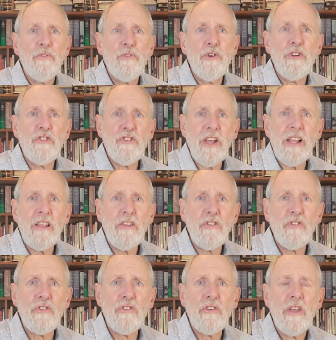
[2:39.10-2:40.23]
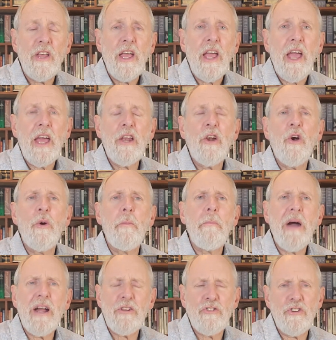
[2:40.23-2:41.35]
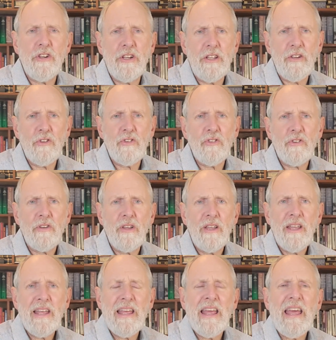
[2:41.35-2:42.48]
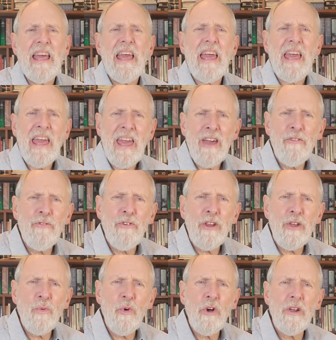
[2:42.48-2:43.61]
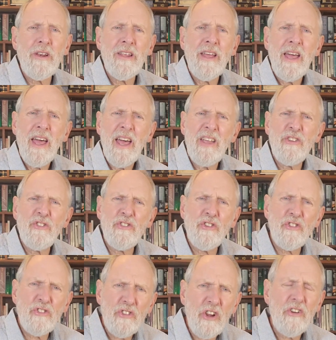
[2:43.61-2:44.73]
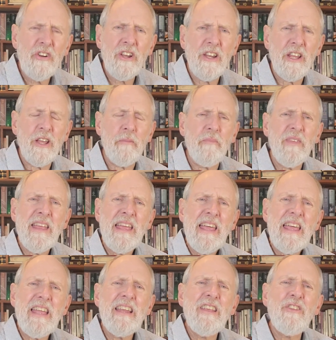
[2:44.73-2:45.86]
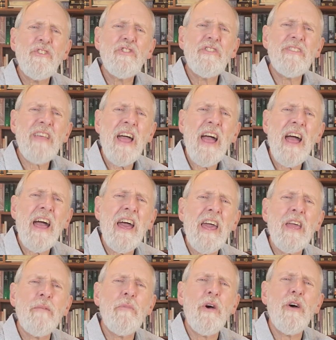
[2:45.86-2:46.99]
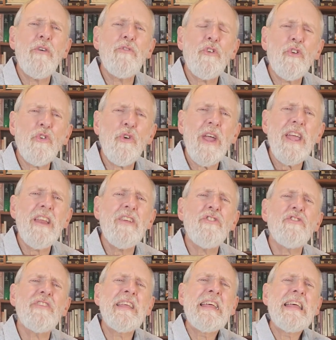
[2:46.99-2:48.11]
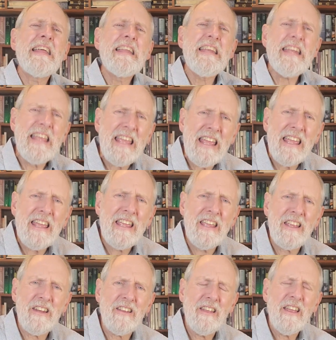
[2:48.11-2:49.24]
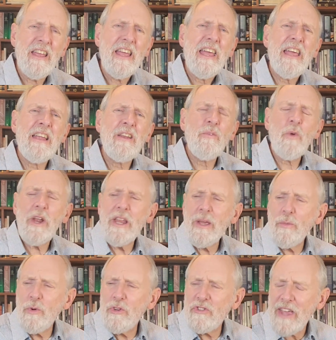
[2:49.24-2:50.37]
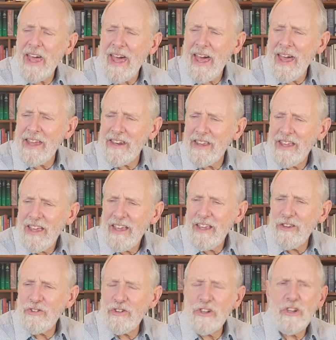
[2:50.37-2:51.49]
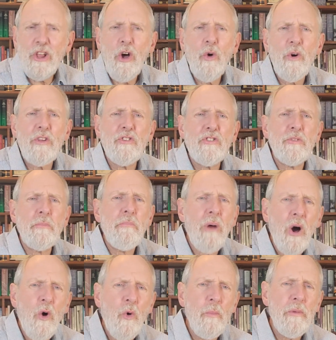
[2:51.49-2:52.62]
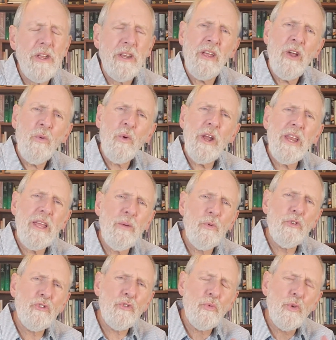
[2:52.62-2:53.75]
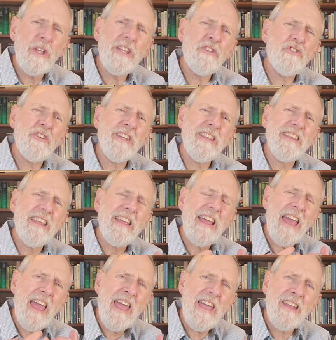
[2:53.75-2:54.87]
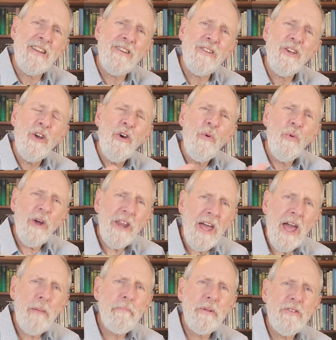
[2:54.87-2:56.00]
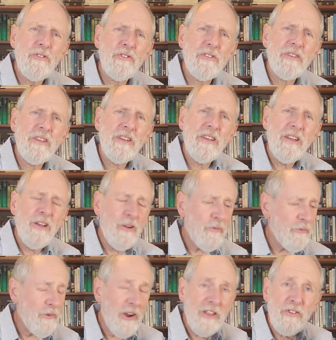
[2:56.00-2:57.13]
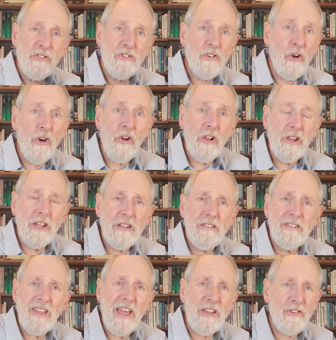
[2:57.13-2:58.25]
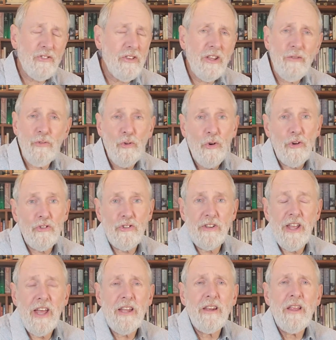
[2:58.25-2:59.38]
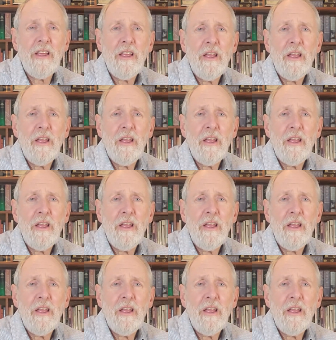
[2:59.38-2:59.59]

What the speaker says: Phrygelus and Hermogenes. Everyone has deserted him in his time of greatest need, when he was at his lowest moment, when he was reaching the end. What happens? Friends calling, texting? Of course not.